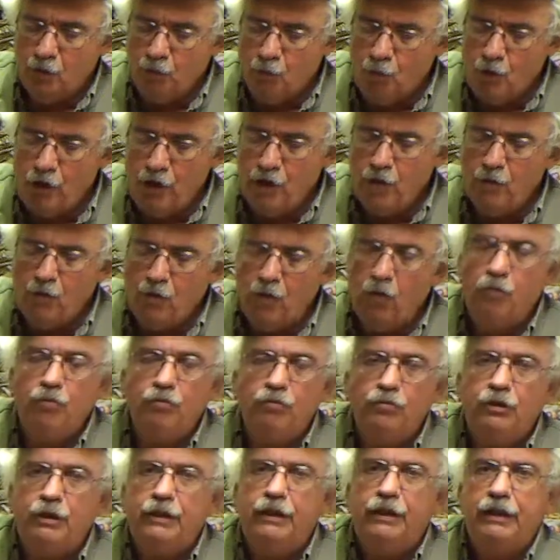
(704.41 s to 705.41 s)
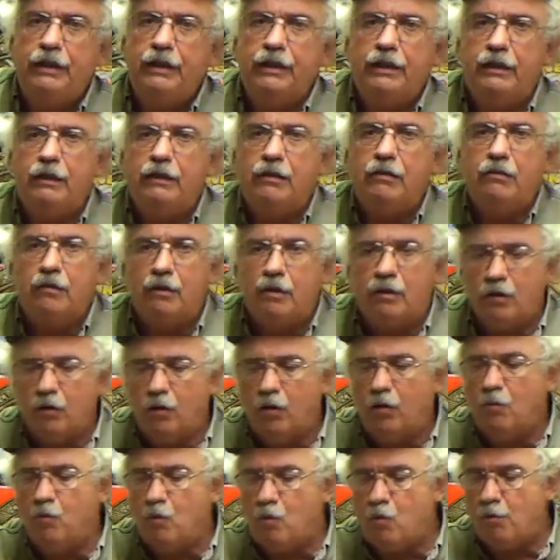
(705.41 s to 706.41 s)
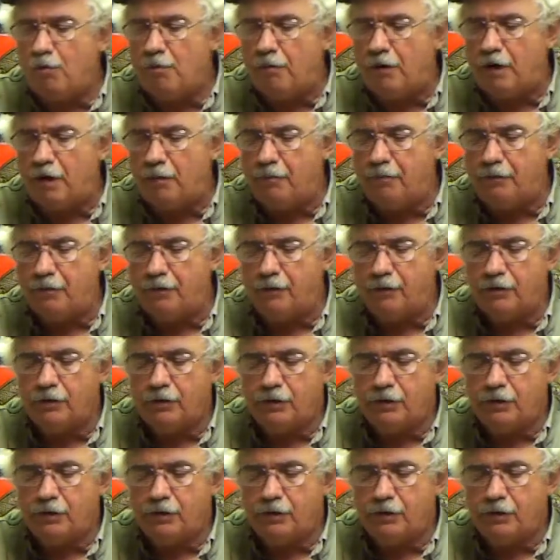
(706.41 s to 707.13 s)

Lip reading: we want to get it a little more popular.